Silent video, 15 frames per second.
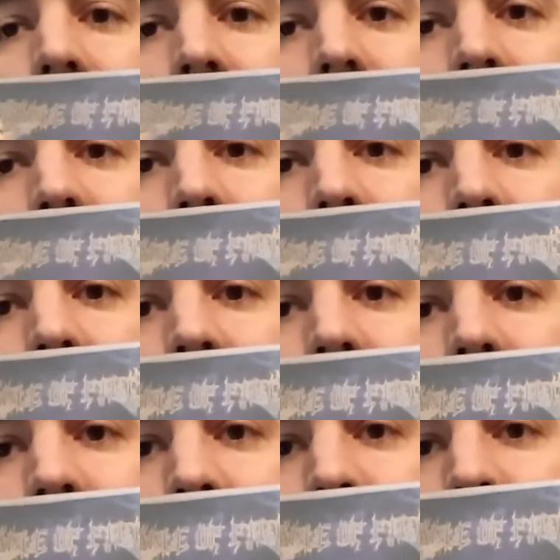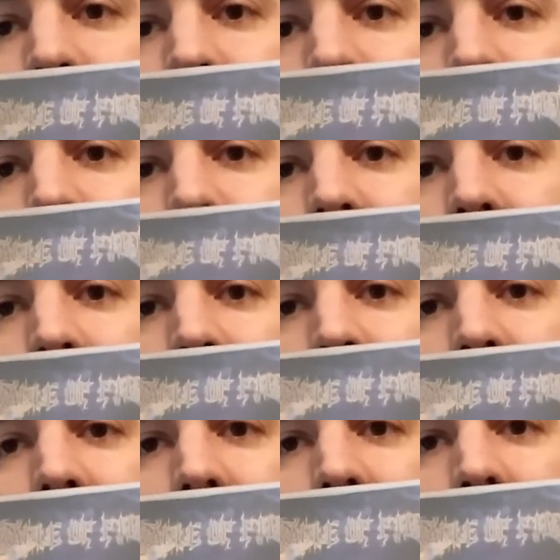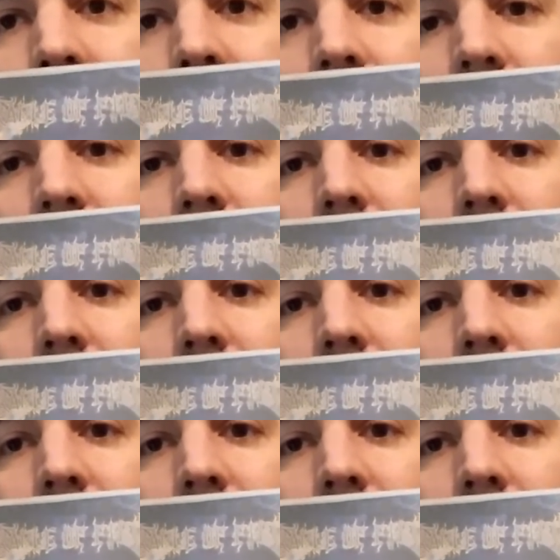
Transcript: ass artwork. Some dude with like five heads.